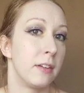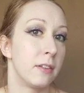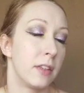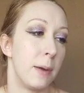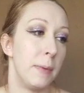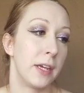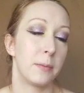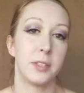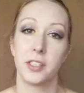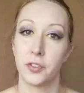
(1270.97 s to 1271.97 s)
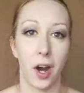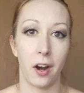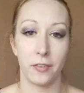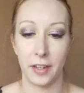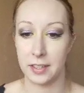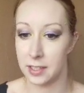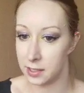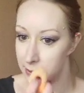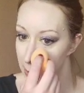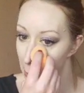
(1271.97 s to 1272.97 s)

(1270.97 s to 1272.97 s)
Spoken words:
that makeup does for our faces?